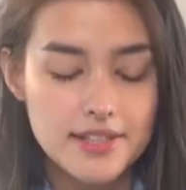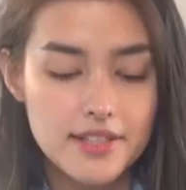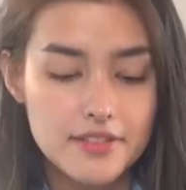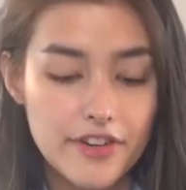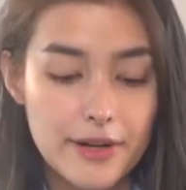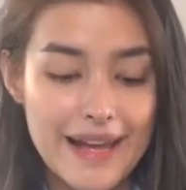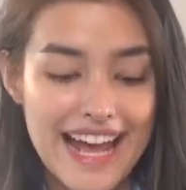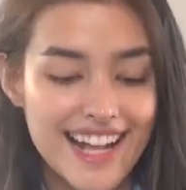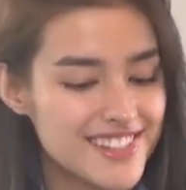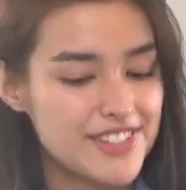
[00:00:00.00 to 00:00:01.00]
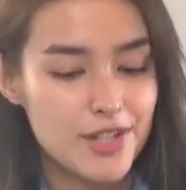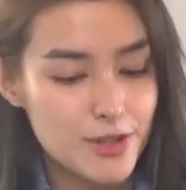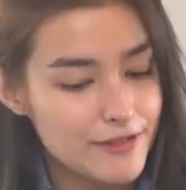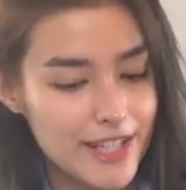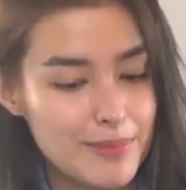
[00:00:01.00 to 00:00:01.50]
This is from
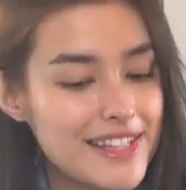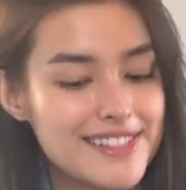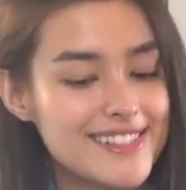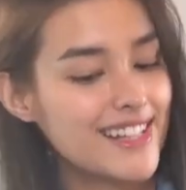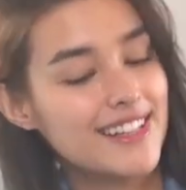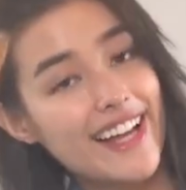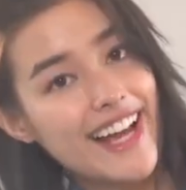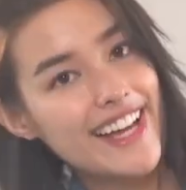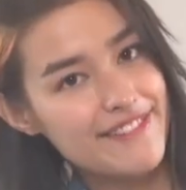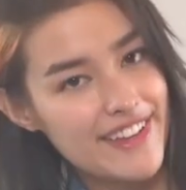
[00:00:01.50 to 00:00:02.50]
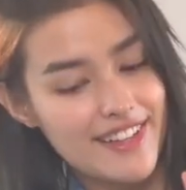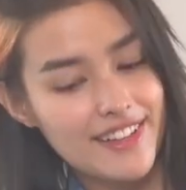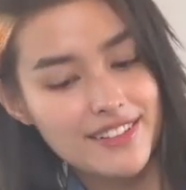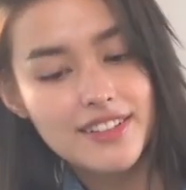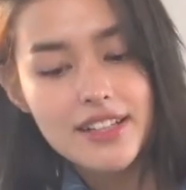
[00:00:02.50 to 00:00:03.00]
@SoFamous. Hi,
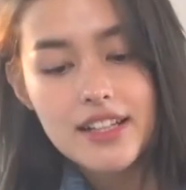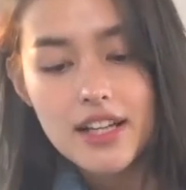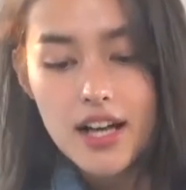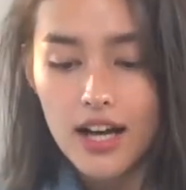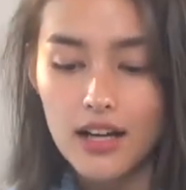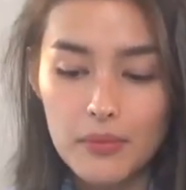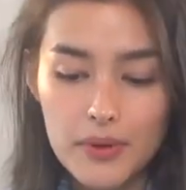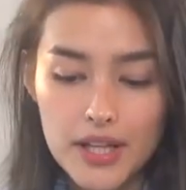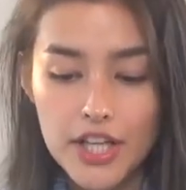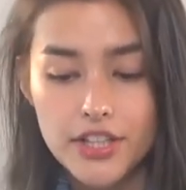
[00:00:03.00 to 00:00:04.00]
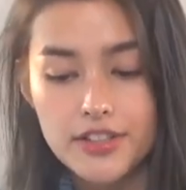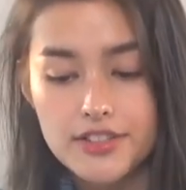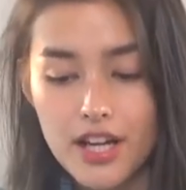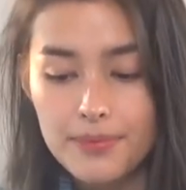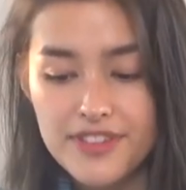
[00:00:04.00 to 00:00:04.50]
Thea. Your
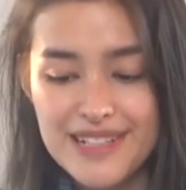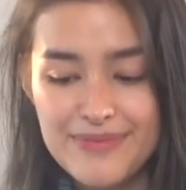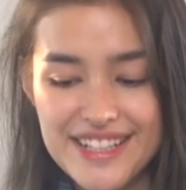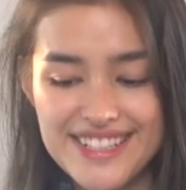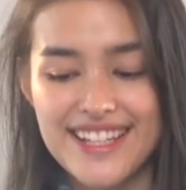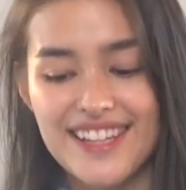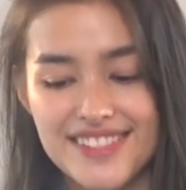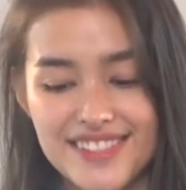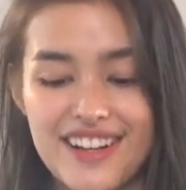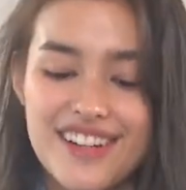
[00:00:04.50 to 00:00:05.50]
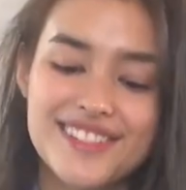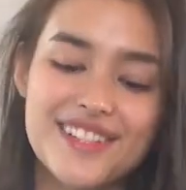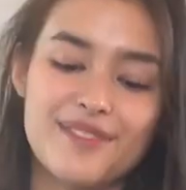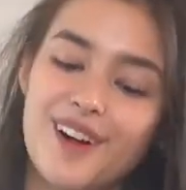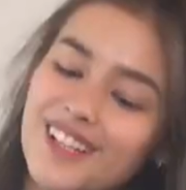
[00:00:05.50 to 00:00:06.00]
top 3 BTS
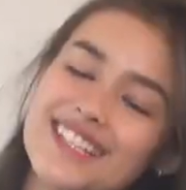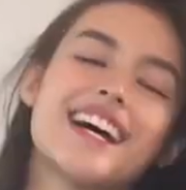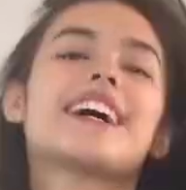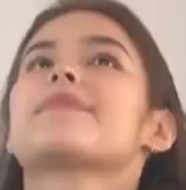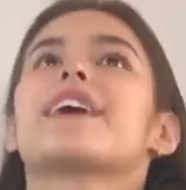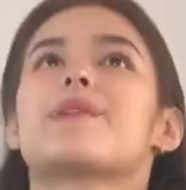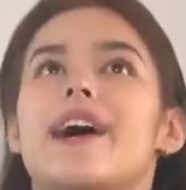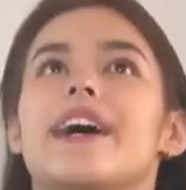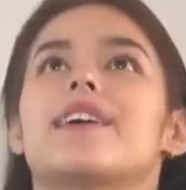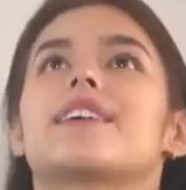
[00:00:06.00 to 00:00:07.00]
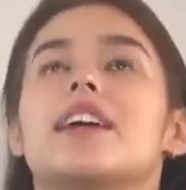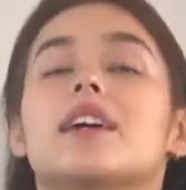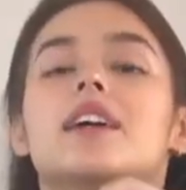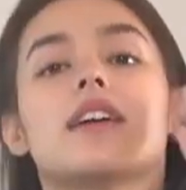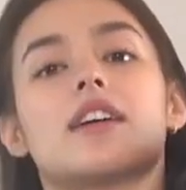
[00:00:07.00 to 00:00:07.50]
songs of all time and why?
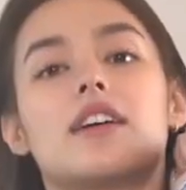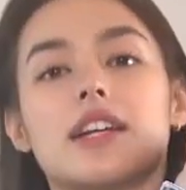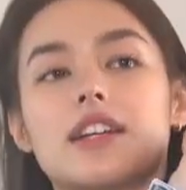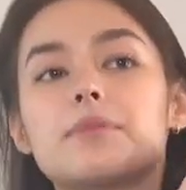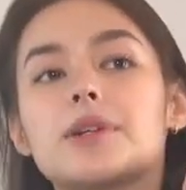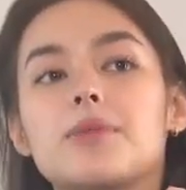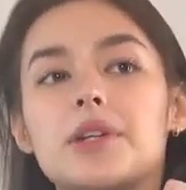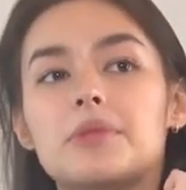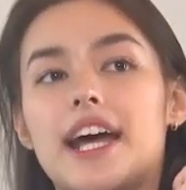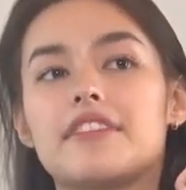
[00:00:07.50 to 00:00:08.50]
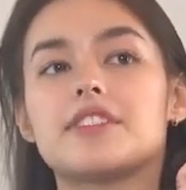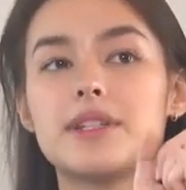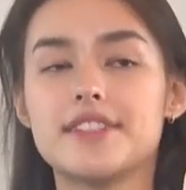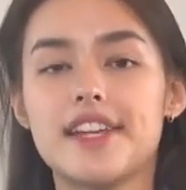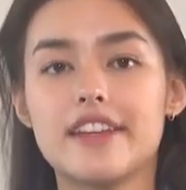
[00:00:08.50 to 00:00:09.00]
Okay, number 1 would have to
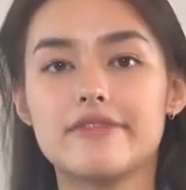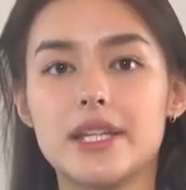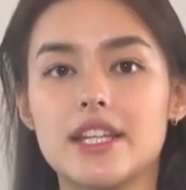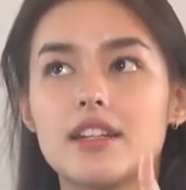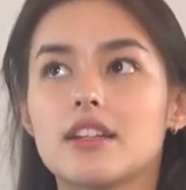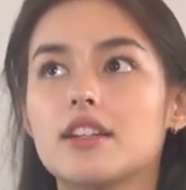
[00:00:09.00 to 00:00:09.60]
be Save Me.